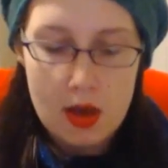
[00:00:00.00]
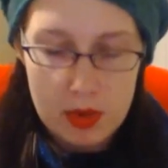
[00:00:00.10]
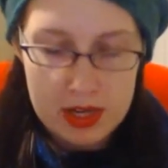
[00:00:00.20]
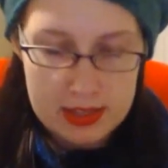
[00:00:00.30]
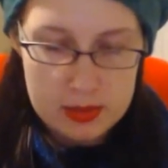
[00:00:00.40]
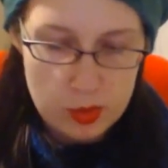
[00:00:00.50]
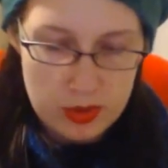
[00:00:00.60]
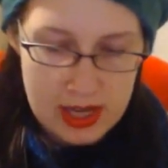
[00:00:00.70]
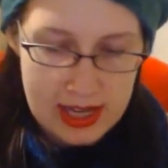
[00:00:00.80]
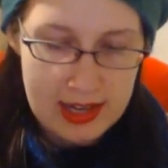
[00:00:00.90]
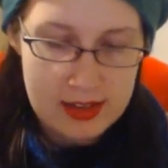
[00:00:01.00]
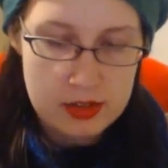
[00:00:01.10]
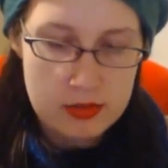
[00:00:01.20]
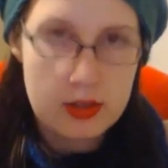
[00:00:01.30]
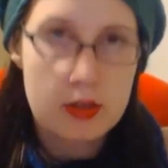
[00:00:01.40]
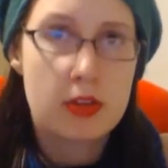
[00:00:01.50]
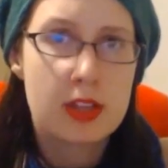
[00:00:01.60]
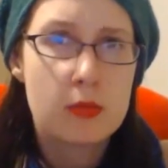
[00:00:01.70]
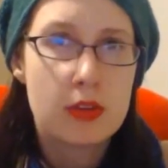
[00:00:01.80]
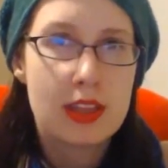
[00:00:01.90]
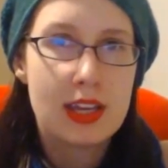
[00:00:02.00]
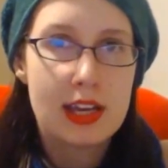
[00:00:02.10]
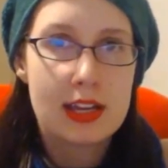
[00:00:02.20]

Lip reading: but at this point I get into a good rhythm with it,